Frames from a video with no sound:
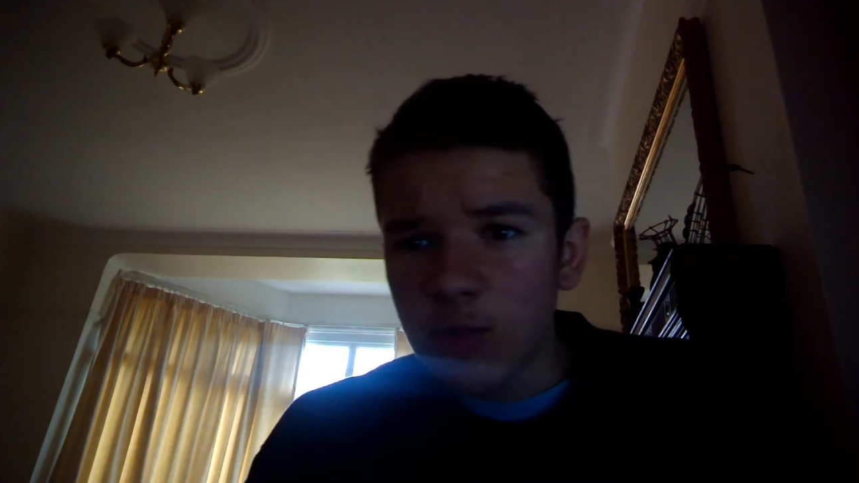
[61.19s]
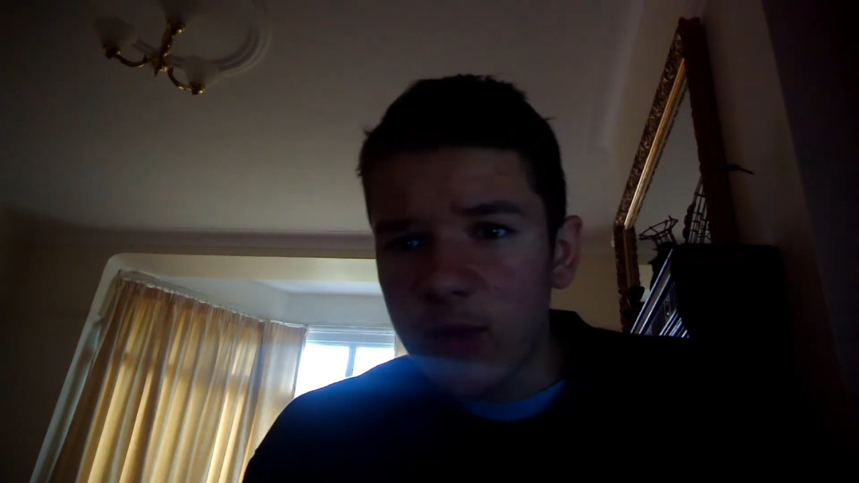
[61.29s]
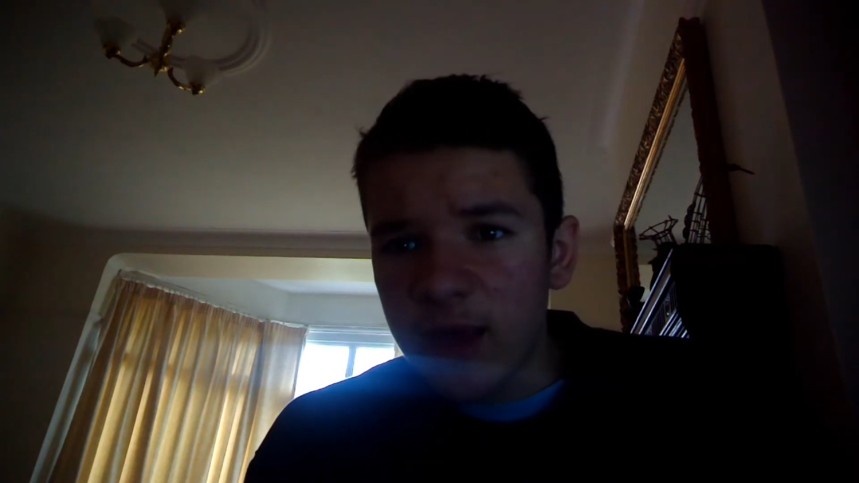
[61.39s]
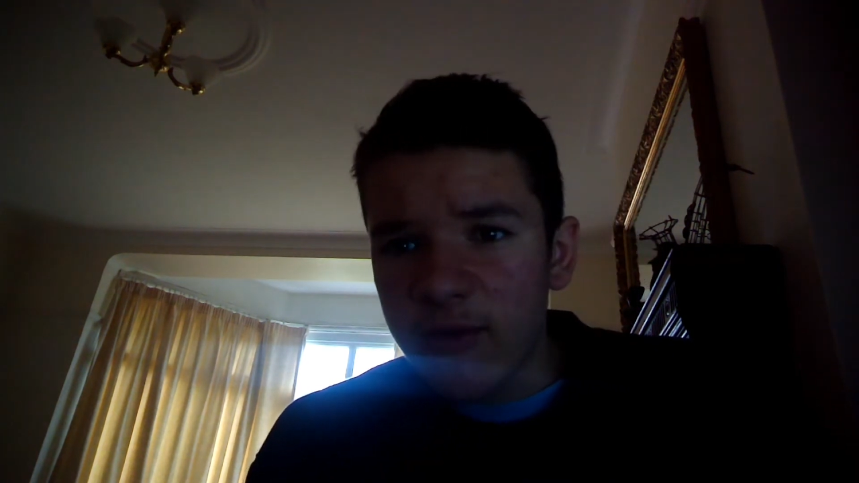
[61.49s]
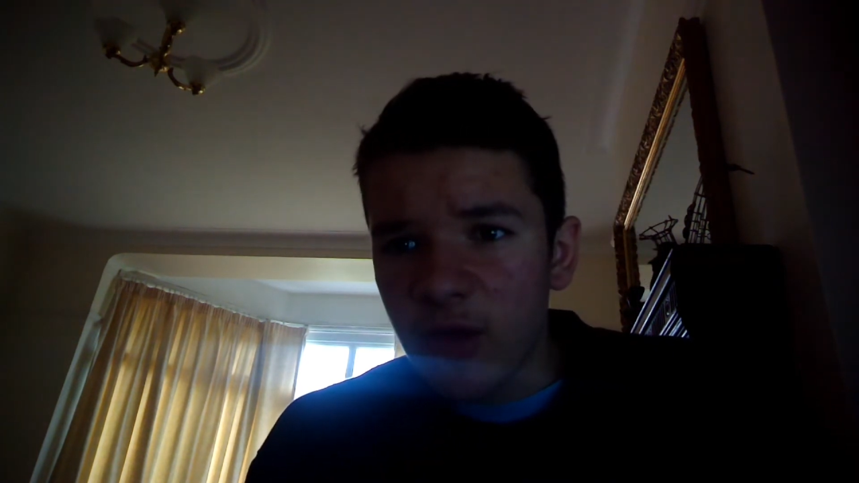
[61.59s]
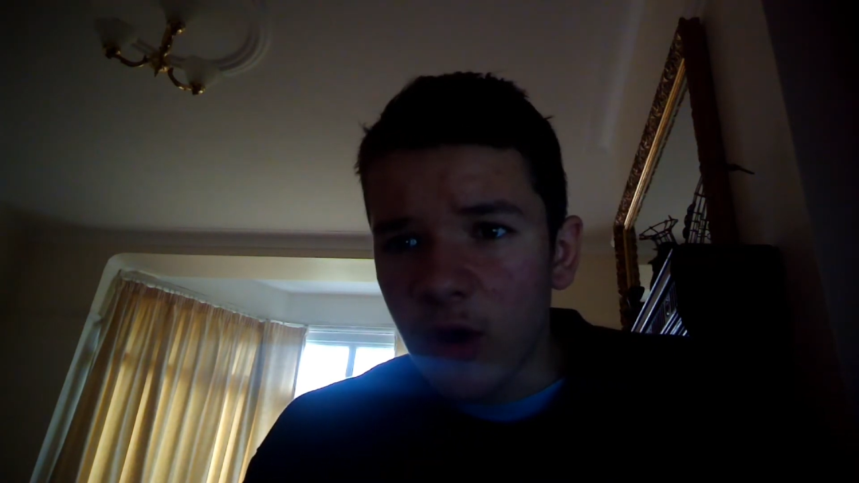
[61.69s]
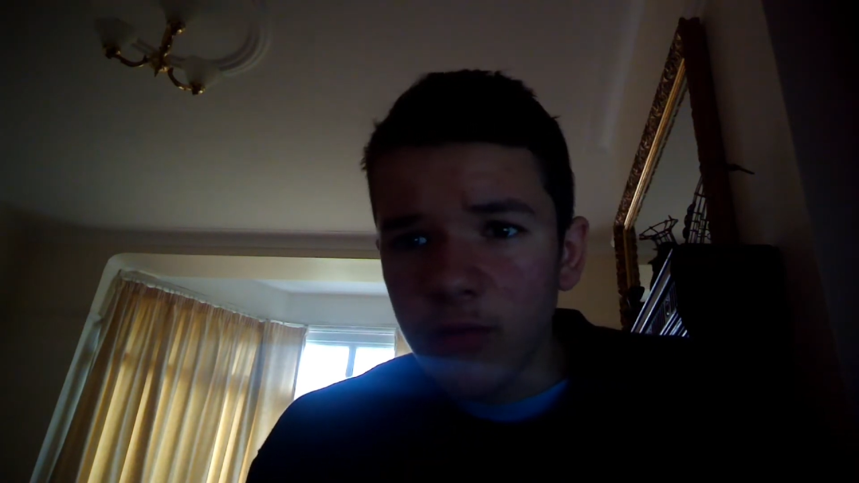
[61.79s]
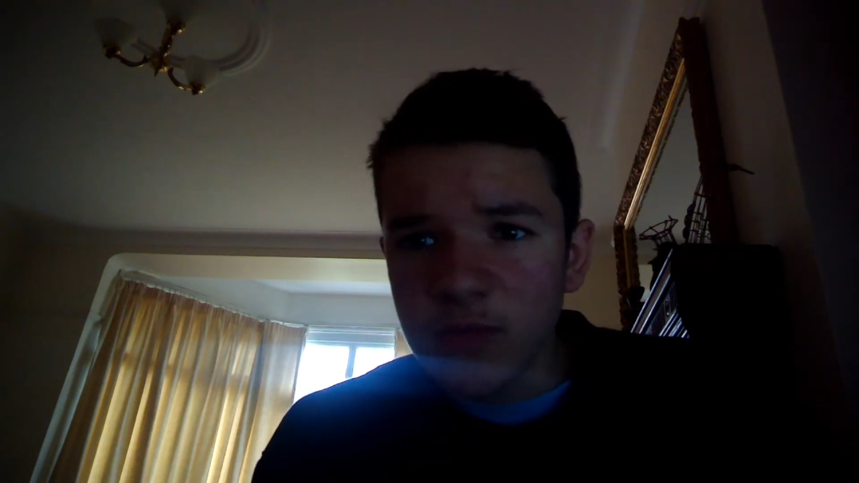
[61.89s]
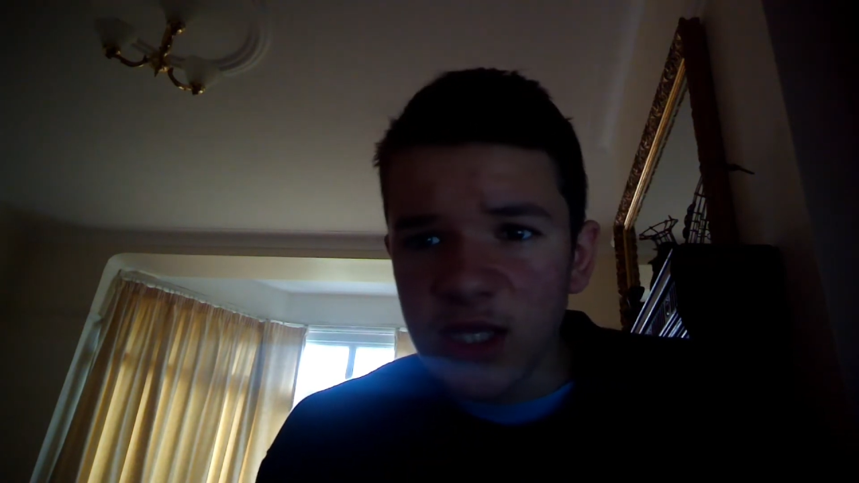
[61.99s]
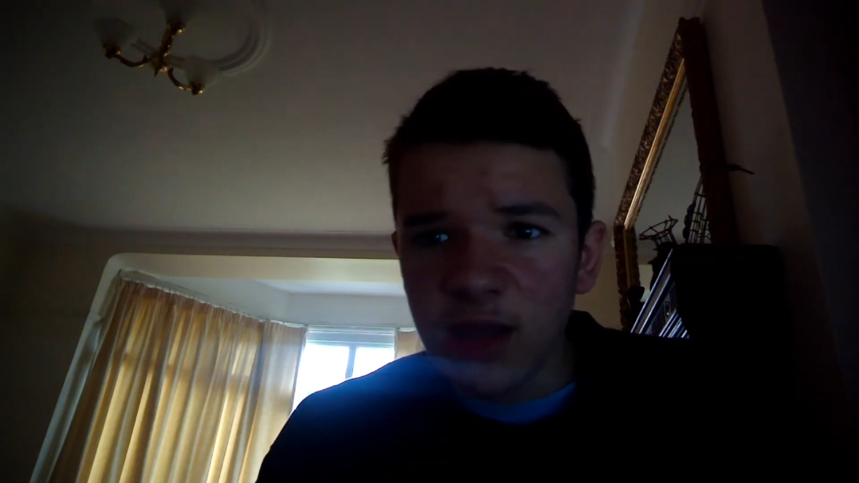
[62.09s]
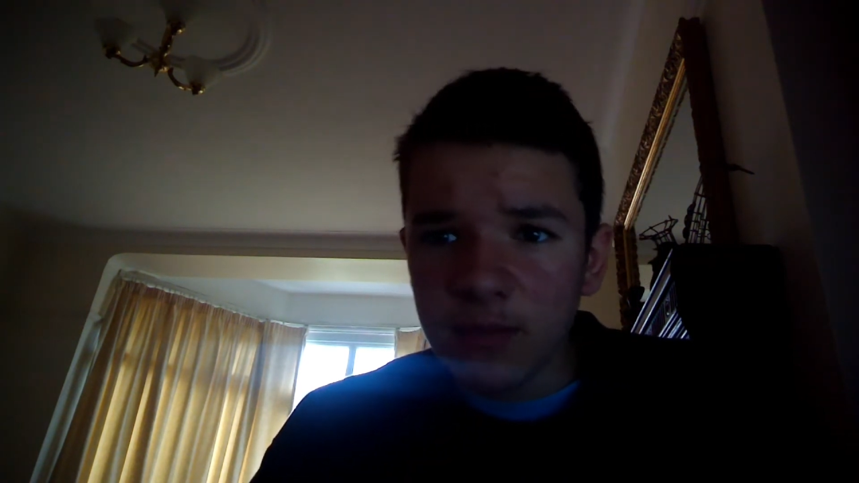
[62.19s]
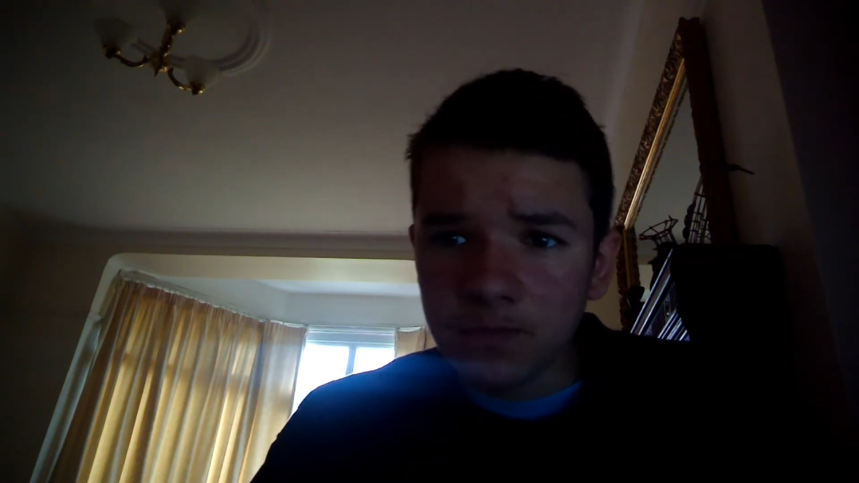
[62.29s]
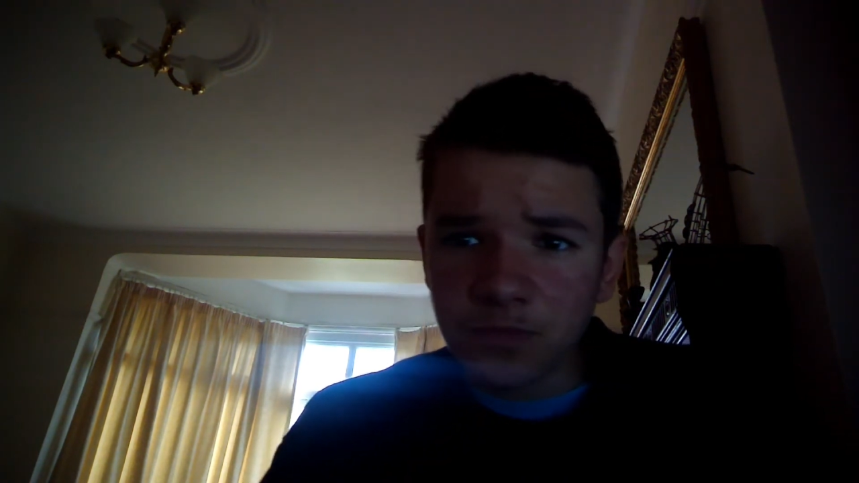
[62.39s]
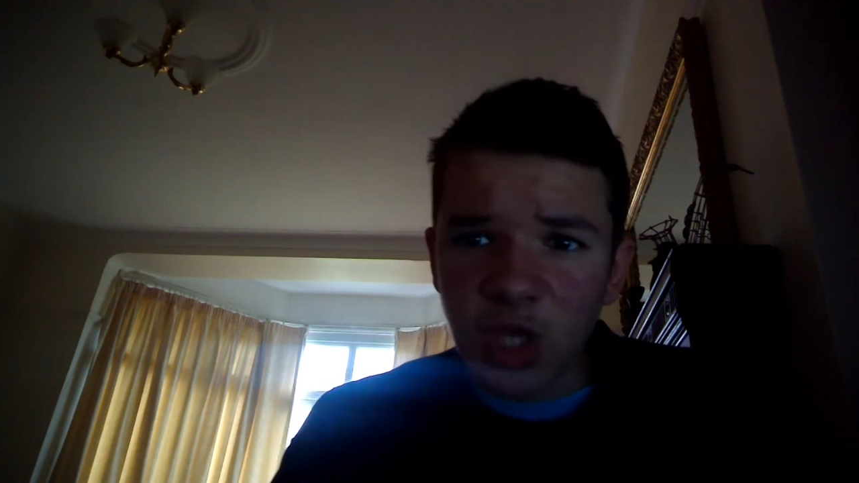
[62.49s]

we have the home team,